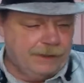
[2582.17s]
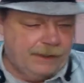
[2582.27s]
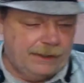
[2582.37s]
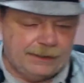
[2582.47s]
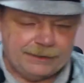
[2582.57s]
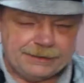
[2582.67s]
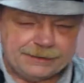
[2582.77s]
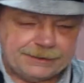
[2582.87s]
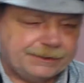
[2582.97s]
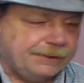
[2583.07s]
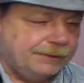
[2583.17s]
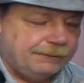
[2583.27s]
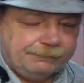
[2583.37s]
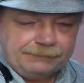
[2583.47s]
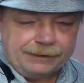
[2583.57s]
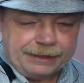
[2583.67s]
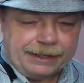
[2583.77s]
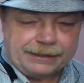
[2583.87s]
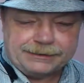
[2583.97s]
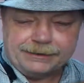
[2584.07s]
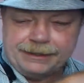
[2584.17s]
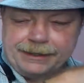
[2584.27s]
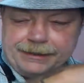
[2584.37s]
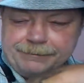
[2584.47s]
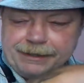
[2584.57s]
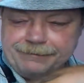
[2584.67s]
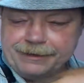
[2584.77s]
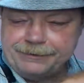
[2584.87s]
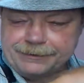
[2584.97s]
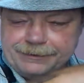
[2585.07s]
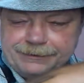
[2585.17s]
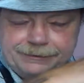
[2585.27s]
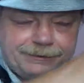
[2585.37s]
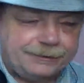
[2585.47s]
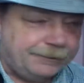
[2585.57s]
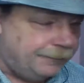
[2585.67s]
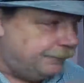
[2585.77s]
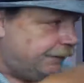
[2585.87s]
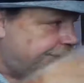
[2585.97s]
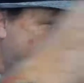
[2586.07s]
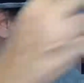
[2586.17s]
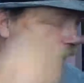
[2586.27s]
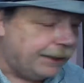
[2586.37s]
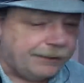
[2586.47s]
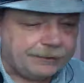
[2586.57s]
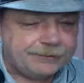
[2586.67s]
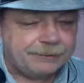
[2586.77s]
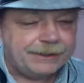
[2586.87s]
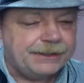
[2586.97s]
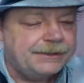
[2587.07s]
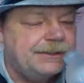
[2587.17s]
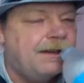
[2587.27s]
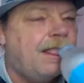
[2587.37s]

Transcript: And just, you know, ask, you know, hey, do you mind if I do a photo layout at some of these?